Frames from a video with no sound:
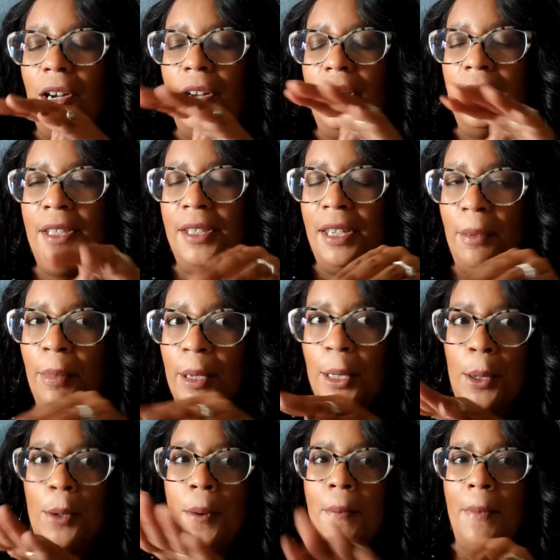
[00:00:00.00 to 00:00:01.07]
a
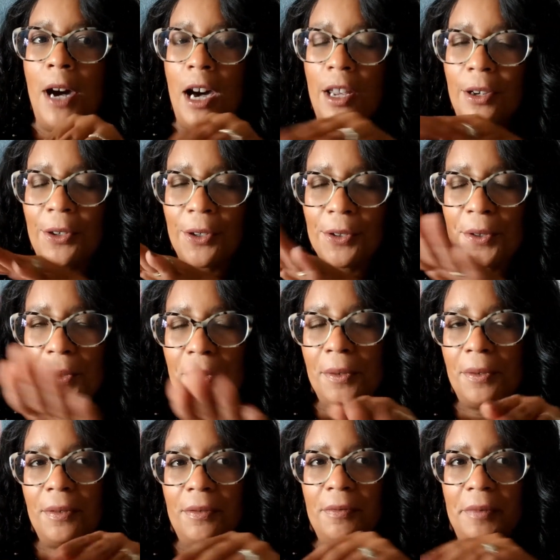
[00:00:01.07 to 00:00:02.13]
typical modern
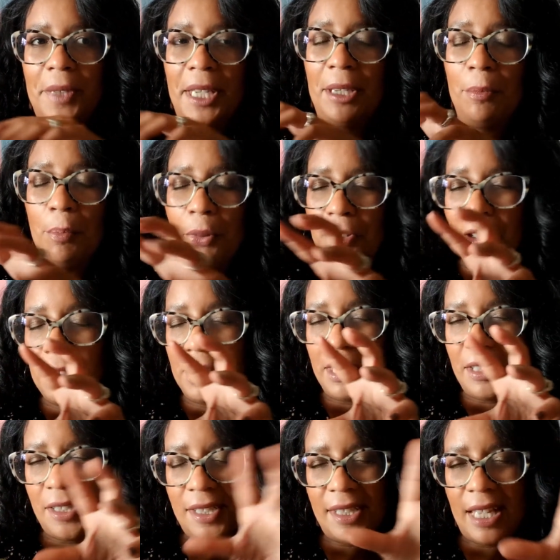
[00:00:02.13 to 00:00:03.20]
like
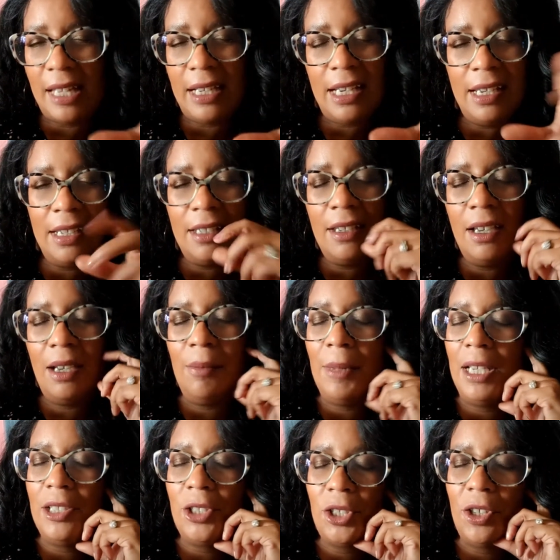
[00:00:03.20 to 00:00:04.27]
Brooklyn setting. I'm
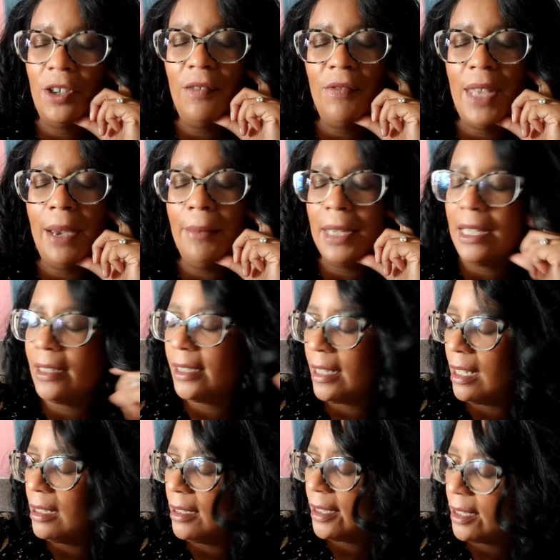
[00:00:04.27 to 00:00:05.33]
not sure if that makes
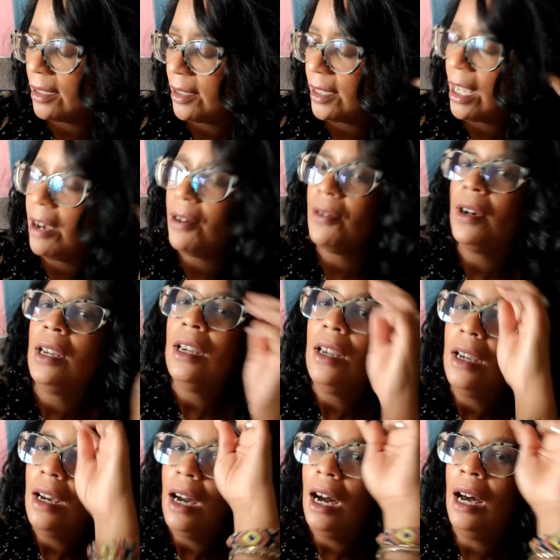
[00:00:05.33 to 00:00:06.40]
sense. So
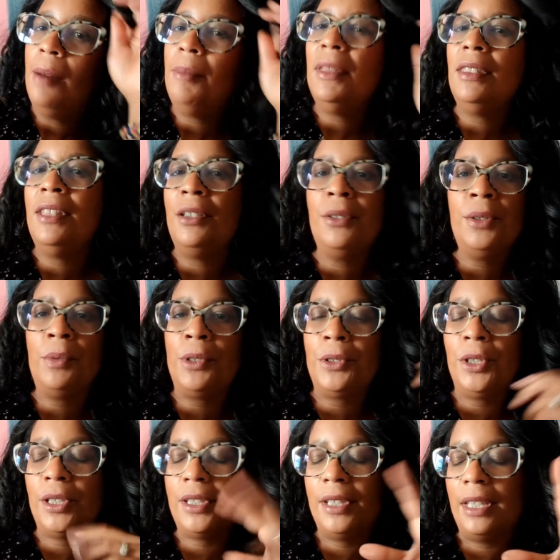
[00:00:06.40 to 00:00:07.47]
those were
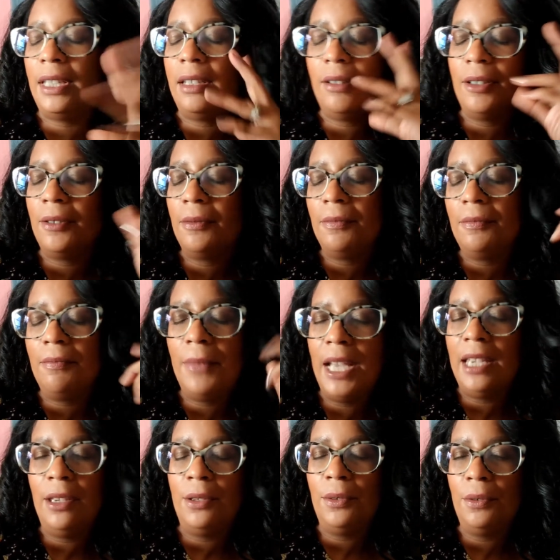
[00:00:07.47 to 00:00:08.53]
just like my
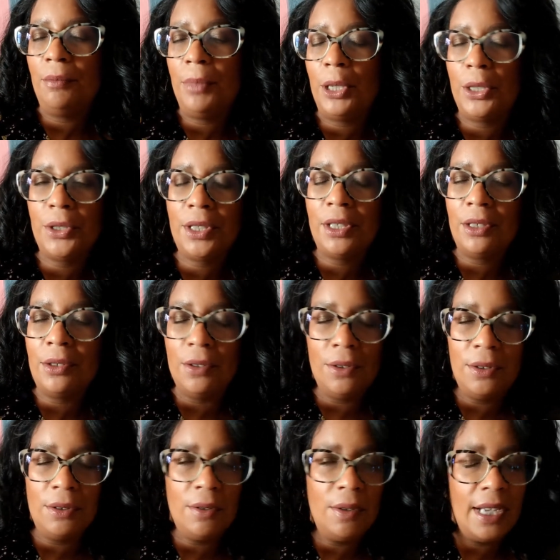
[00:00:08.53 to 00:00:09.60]
own
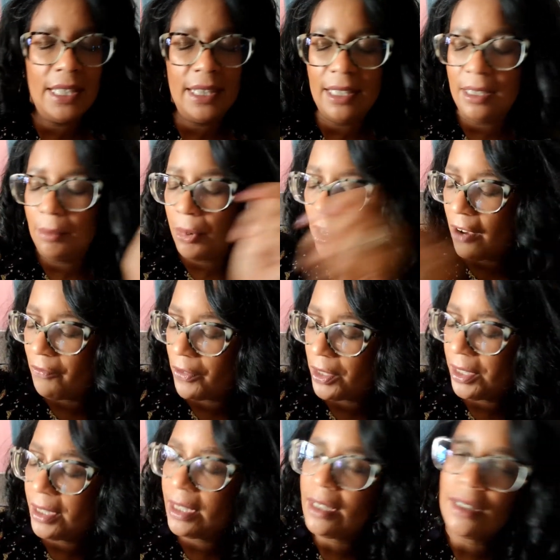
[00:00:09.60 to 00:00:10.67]
personal, I think,
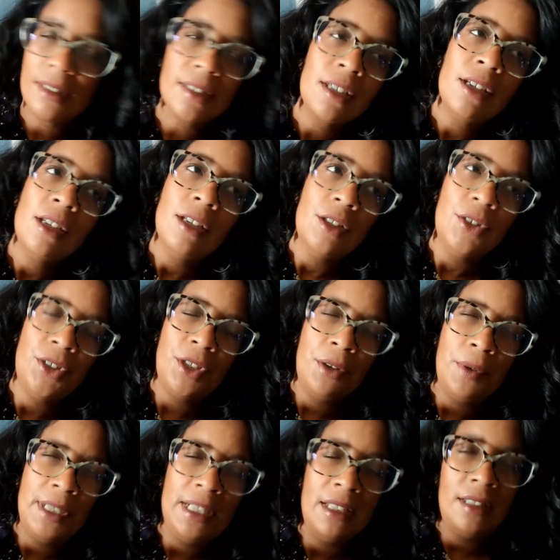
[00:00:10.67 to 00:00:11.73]
preferences. So
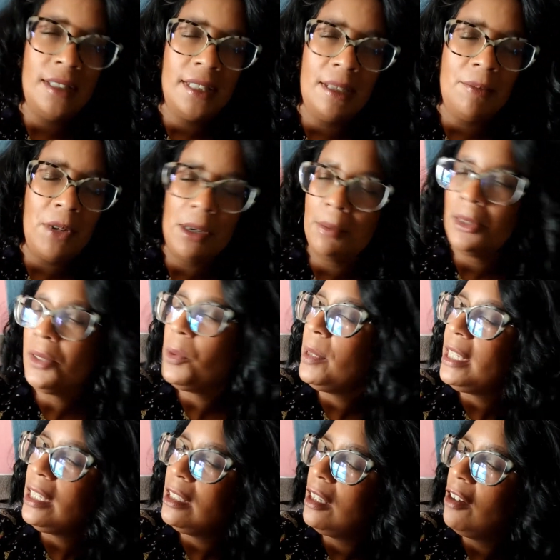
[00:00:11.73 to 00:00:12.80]
it is somewhere
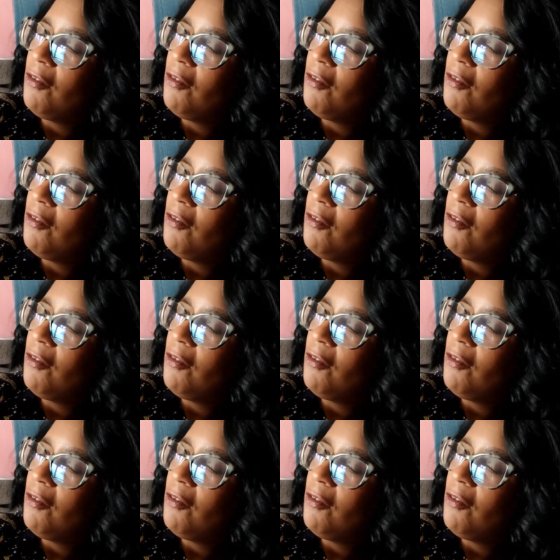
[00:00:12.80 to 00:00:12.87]
between a